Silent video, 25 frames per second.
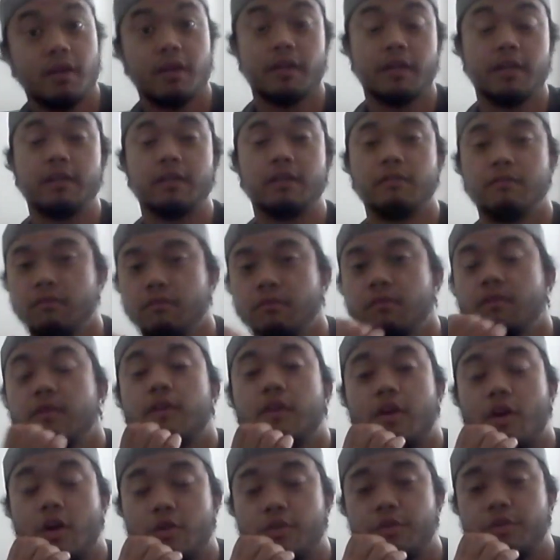Eden,
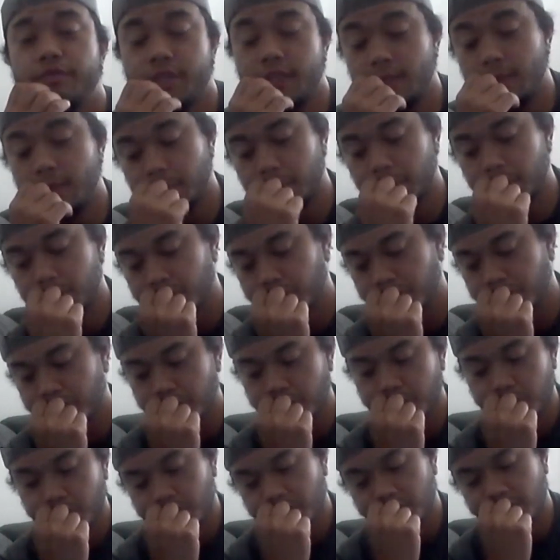Garden of Eden.
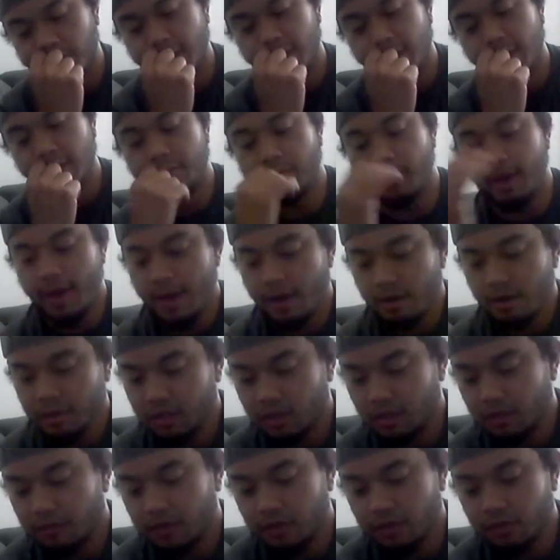So Adam and
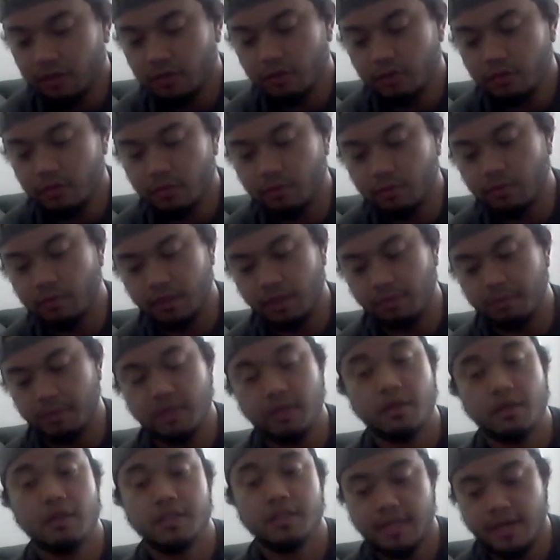Eve, he knew that
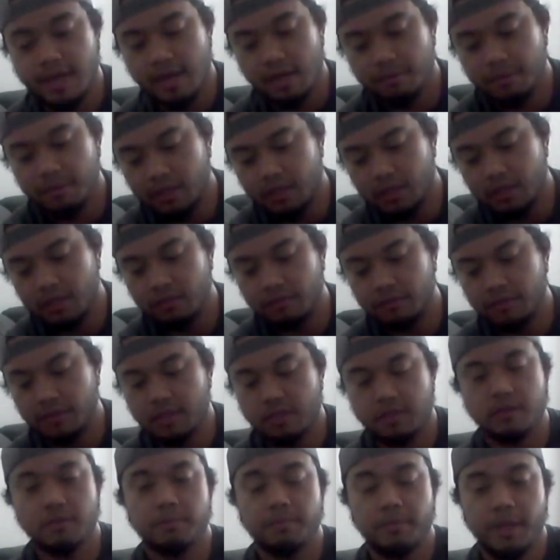because Adam and Eve
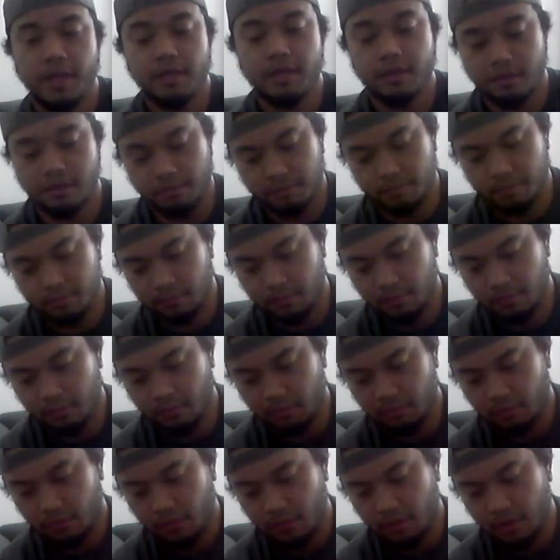disobeyed him,
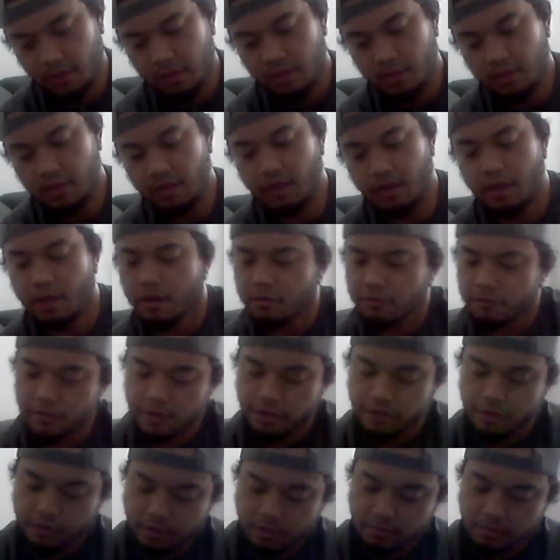that every
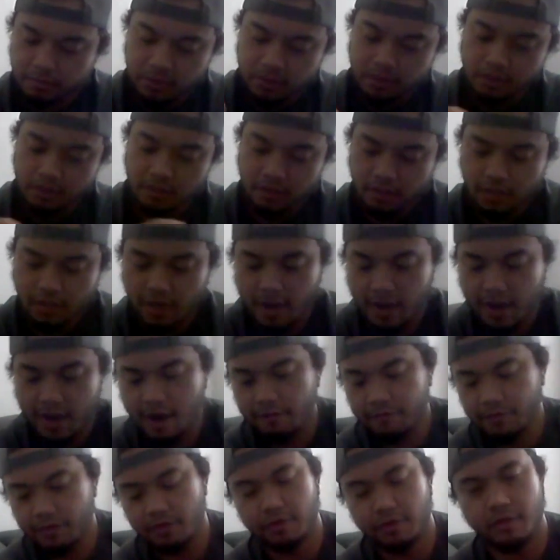human
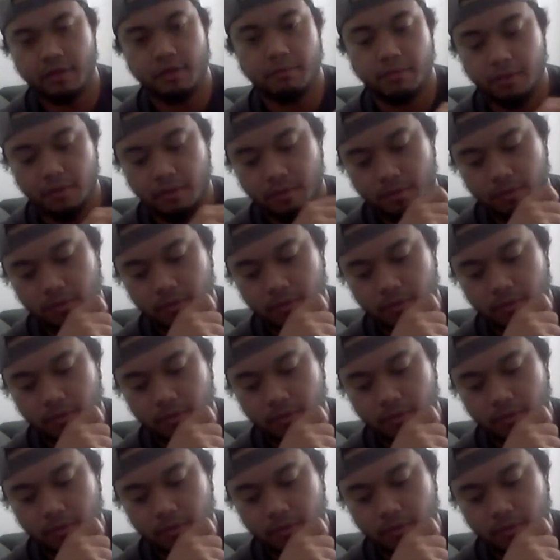after them